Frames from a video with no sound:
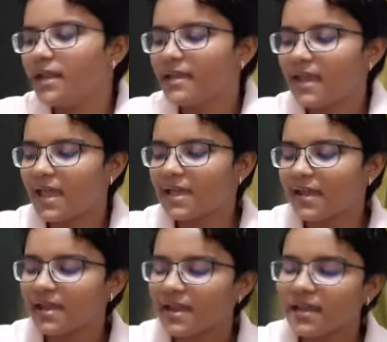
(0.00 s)
In
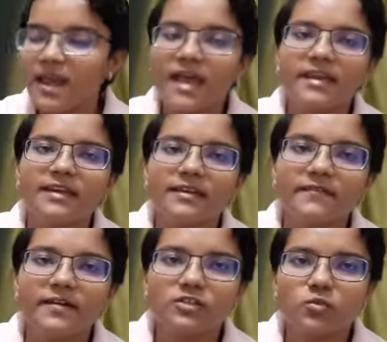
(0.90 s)
anionic
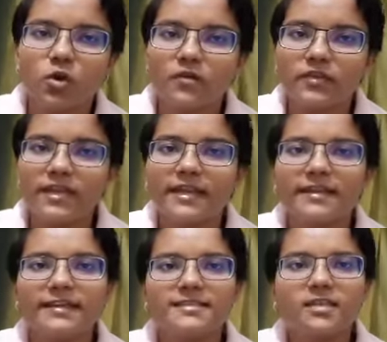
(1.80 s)
defects, what we get is